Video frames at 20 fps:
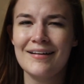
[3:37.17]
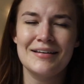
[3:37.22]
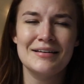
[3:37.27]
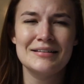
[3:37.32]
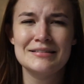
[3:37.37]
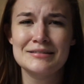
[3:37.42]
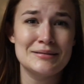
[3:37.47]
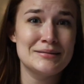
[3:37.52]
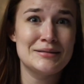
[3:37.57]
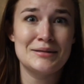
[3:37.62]

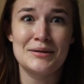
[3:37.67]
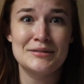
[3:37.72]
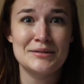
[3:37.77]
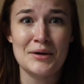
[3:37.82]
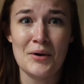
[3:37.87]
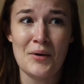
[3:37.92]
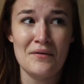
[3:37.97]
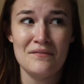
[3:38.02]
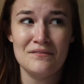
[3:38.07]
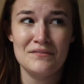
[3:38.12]
it's
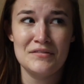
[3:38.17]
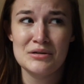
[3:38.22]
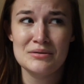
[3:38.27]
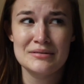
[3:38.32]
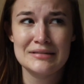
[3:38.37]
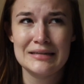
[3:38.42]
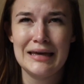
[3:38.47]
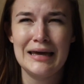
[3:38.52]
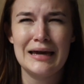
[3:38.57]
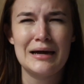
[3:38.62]
so
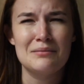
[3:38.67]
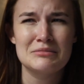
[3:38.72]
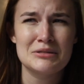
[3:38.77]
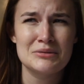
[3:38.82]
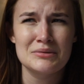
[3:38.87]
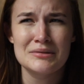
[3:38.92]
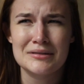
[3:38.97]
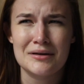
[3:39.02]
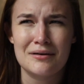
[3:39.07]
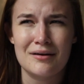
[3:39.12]
confusing, I'm
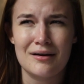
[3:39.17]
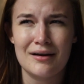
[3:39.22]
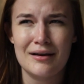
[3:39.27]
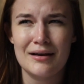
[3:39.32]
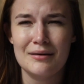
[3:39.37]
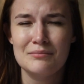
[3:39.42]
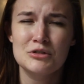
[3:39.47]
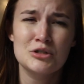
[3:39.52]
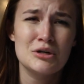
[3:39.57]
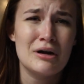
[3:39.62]
so
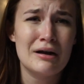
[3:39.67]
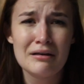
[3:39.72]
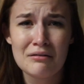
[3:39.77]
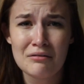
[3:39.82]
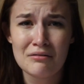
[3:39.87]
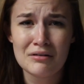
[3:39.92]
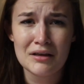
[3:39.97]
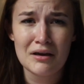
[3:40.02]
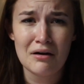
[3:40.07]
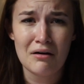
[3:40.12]
sorry, I'm trying
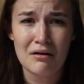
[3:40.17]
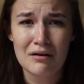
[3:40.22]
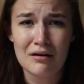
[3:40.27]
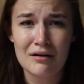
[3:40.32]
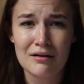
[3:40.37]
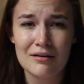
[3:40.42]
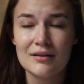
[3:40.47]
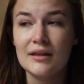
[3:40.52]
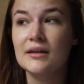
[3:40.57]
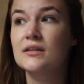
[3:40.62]
really
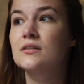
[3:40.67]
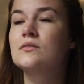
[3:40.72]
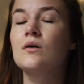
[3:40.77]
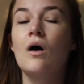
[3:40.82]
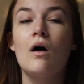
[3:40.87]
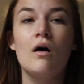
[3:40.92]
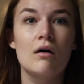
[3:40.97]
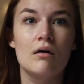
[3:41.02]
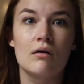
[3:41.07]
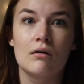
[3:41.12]
hard. Like,
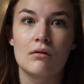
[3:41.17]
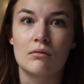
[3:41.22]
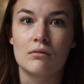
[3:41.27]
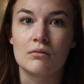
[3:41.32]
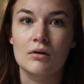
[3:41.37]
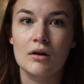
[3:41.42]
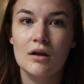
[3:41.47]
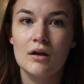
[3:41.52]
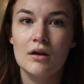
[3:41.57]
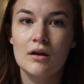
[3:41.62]
don't.